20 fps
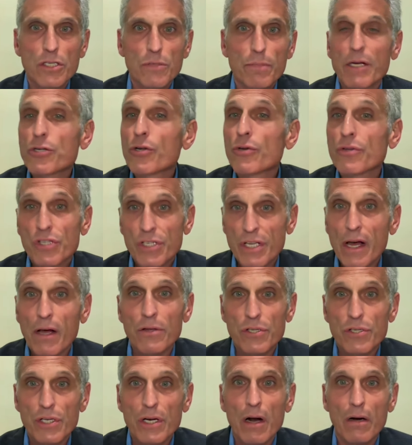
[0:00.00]
special
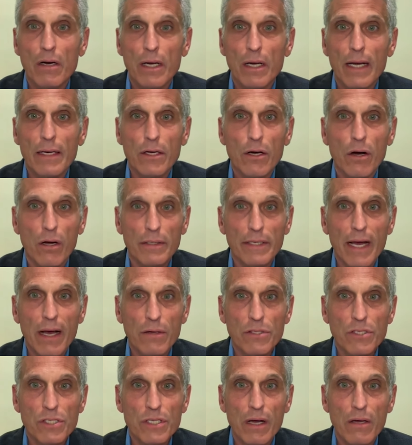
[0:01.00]
cells in our gut called
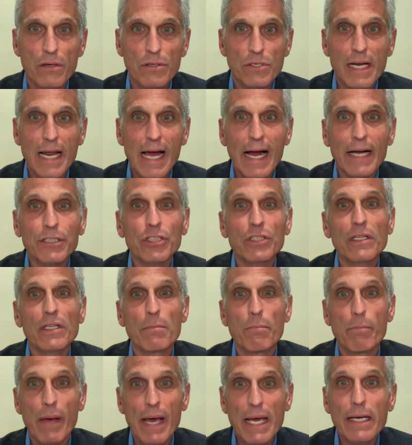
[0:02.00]
L cells that
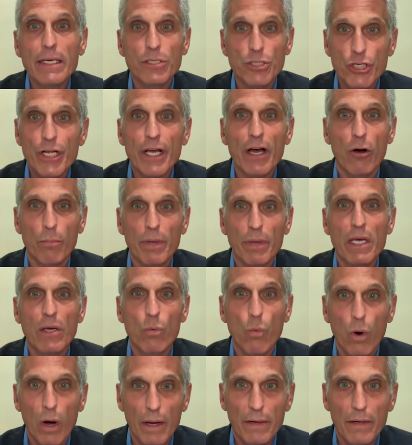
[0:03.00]
actually make
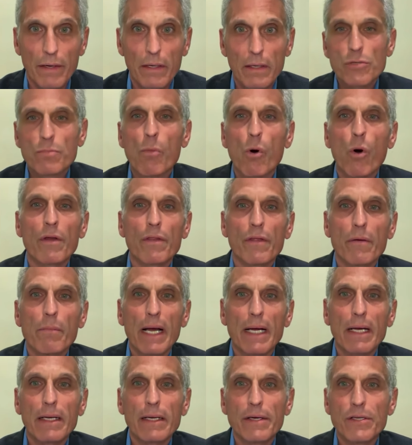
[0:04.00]
GLP-1. There's more to the
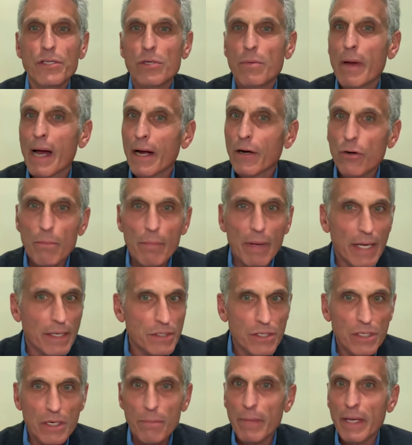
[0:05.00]
mechanism.
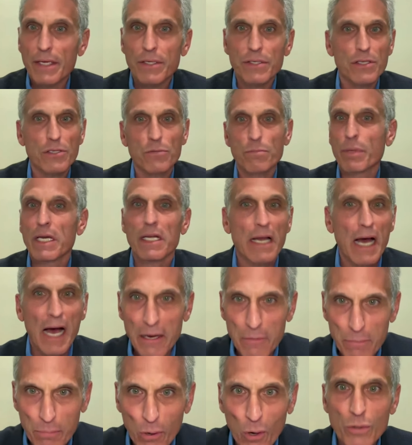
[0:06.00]
Akkermansia makes this
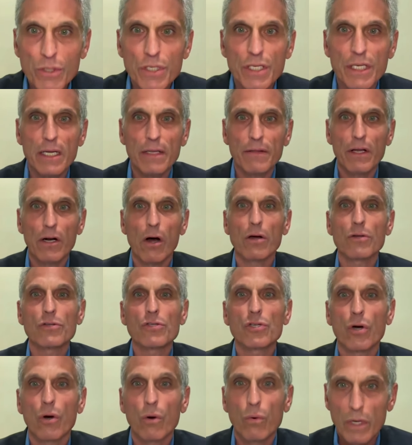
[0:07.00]
P9 protein that
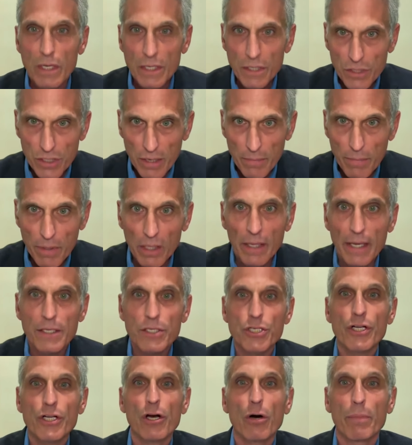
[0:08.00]
also
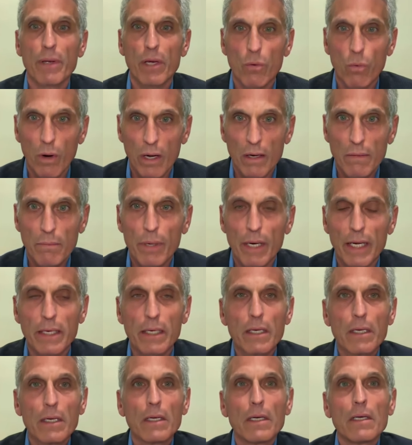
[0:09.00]
stimulates GLP-1.
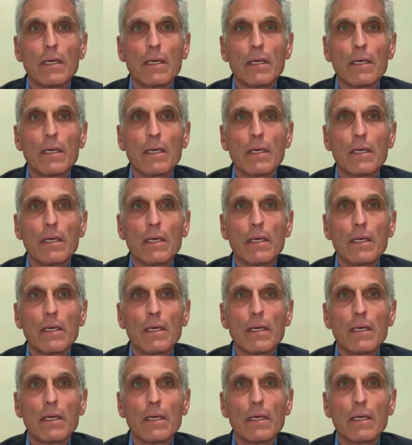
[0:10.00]
But